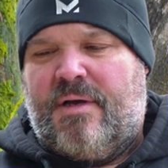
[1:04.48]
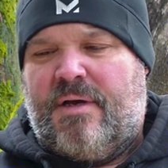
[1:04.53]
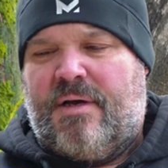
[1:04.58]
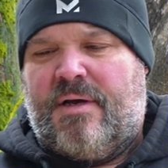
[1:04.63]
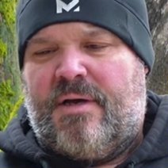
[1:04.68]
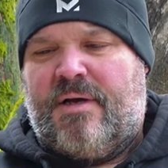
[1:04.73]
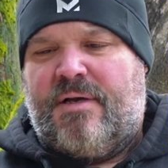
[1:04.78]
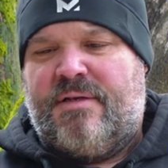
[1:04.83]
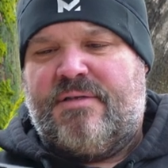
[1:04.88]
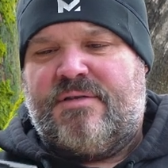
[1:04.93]

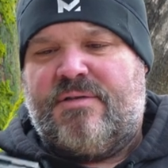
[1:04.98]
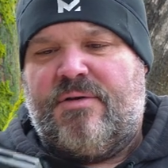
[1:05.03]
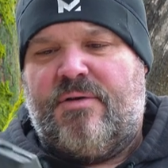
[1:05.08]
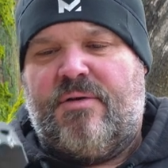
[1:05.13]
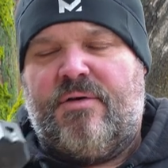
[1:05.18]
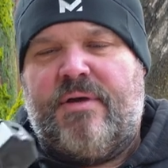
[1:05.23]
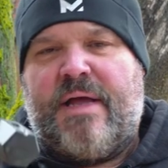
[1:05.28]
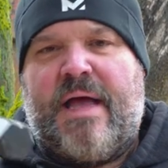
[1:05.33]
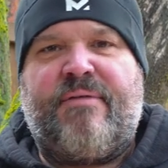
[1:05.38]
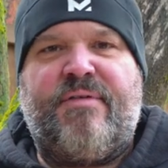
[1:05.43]
Uh,
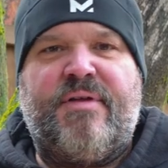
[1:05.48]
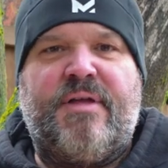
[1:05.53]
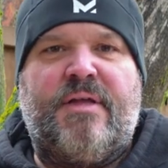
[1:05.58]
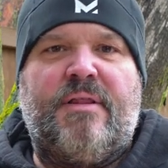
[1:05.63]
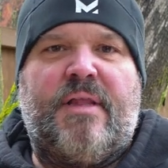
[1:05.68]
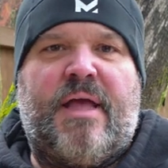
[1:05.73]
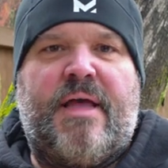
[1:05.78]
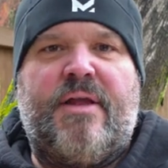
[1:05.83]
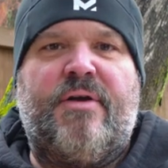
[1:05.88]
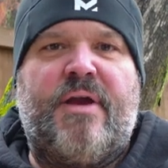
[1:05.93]
so having a
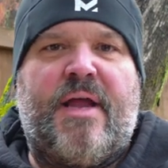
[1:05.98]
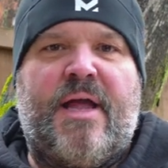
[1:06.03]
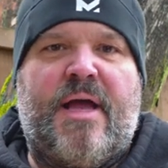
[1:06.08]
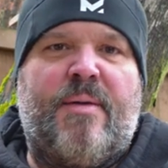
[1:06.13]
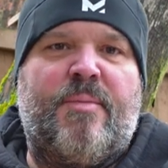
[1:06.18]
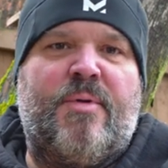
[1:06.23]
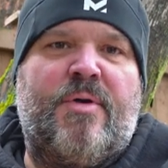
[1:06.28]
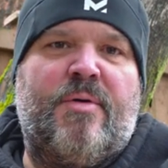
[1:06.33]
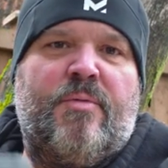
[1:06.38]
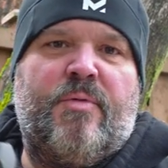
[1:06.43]
lighter
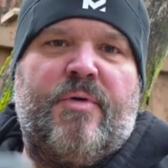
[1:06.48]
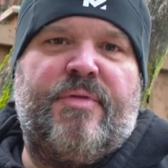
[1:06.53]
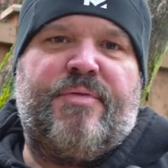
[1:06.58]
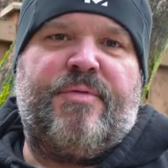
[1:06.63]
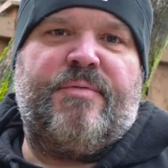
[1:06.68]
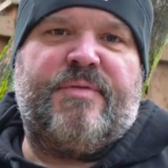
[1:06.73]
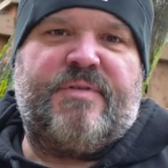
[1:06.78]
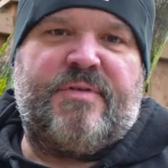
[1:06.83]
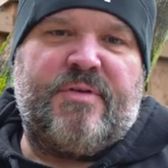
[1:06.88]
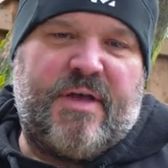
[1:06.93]
hammer
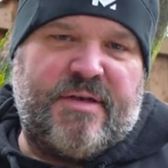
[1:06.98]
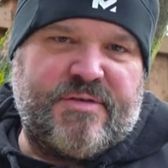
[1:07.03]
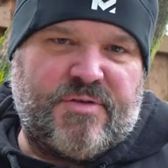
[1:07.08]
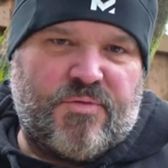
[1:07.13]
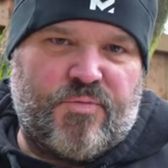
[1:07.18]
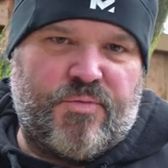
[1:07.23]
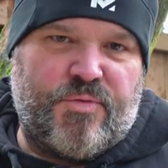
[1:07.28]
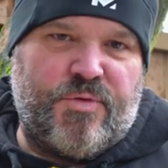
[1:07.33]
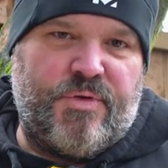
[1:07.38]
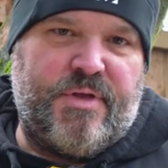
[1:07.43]
with still has a
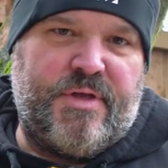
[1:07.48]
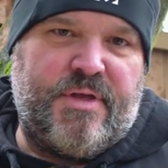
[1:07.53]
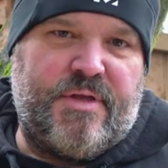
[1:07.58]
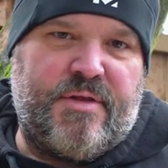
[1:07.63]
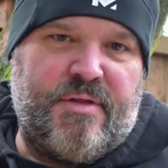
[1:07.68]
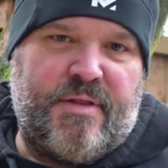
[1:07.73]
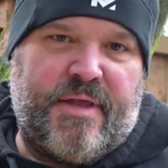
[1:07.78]
really